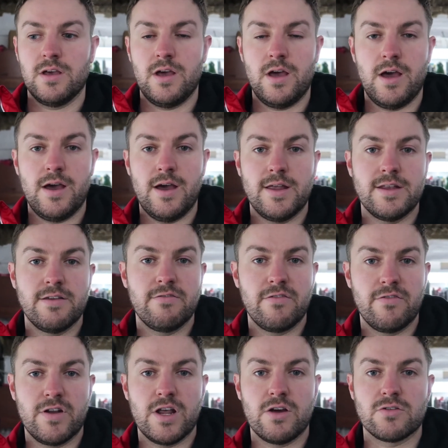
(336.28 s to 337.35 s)
and
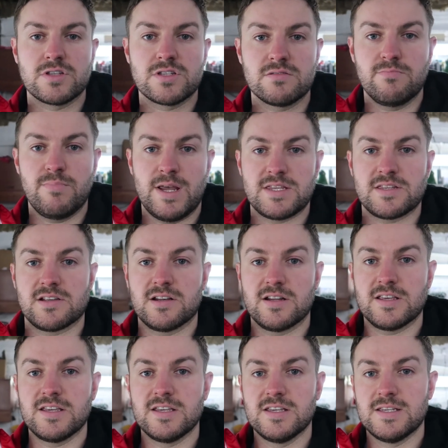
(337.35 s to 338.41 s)
everything else
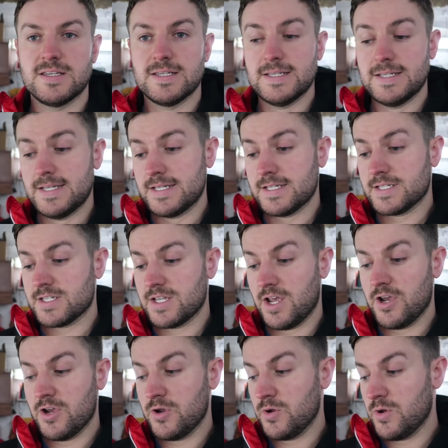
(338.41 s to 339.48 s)
basically.
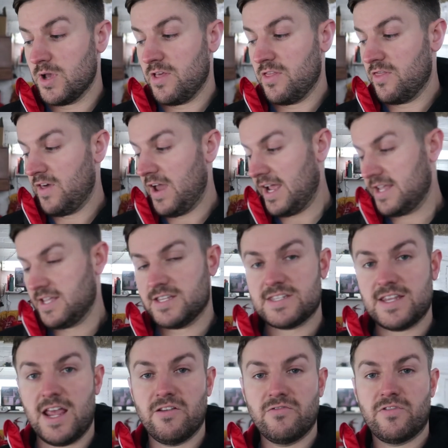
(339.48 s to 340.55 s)
So that
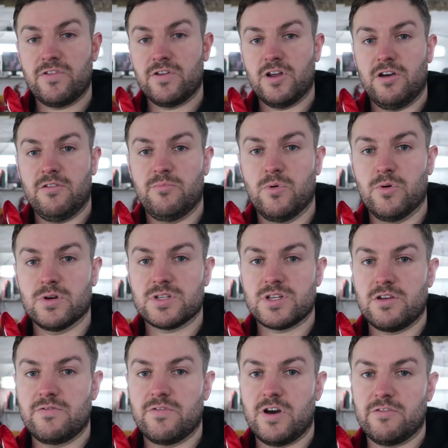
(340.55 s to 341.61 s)
is everything that I've bought
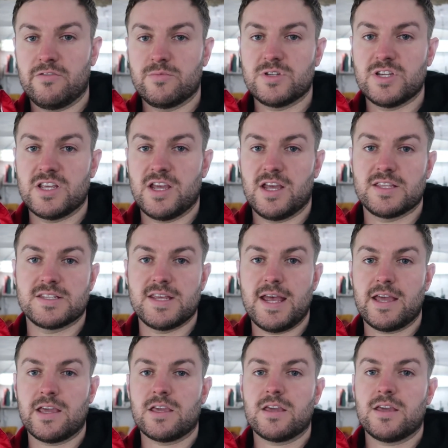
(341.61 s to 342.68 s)
so far from GK
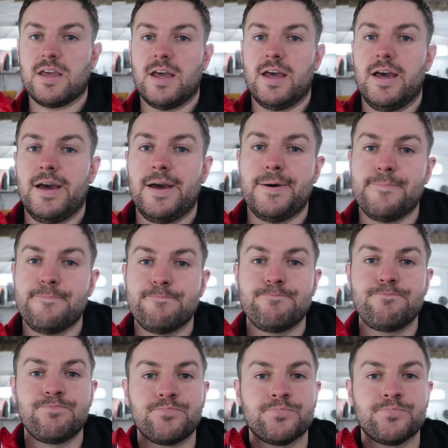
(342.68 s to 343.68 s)
Tech. Now